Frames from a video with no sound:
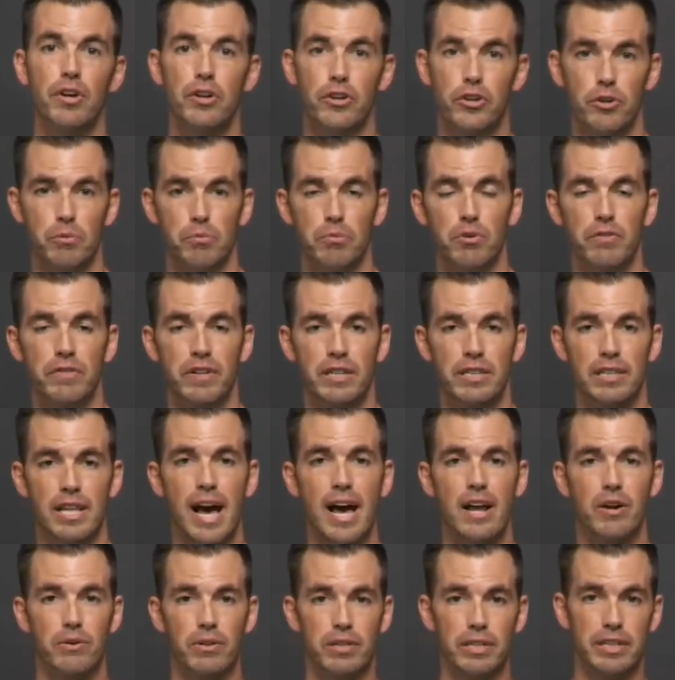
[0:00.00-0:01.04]
You're moving
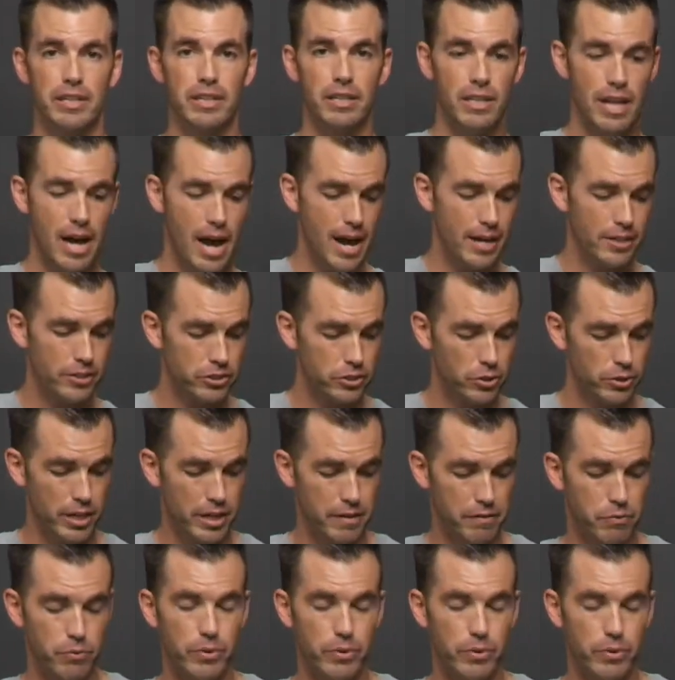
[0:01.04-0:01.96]
laterally a lot. So they've